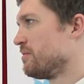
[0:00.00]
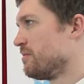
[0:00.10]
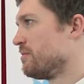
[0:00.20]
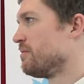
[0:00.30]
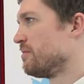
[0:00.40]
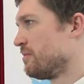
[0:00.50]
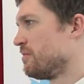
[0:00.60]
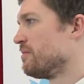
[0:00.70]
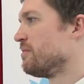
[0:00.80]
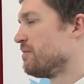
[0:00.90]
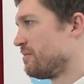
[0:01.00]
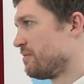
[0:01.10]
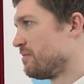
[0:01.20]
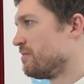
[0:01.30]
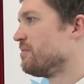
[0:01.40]

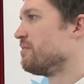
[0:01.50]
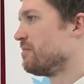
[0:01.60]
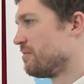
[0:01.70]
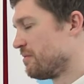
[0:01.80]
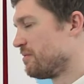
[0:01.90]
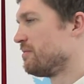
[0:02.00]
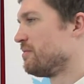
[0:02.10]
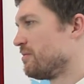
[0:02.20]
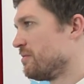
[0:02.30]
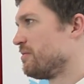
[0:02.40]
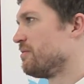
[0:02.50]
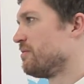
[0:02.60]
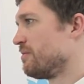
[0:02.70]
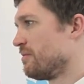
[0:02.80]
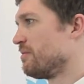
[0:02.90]

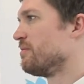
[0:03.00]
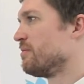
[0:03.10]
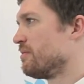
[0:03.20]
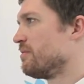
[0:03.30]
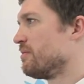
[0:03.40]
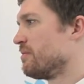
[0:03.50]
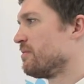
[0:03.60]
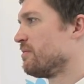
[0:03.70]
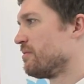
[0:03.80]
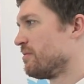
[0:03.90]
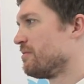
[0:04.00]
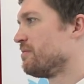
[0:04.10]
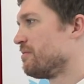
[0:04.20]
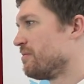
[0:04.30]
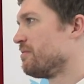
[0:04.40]

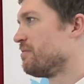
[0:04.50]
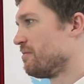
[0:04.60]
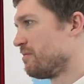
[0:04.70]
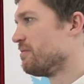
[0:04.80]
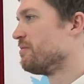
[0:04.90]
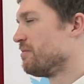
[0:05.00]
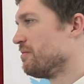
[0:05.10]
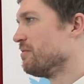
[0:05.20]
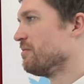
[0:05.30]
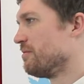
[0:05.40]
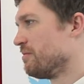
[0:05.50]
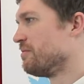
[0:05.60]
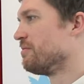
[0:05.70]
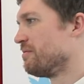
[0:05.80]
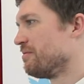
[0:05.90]

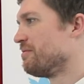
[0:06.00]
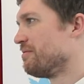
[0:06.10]
This person isn't speaking.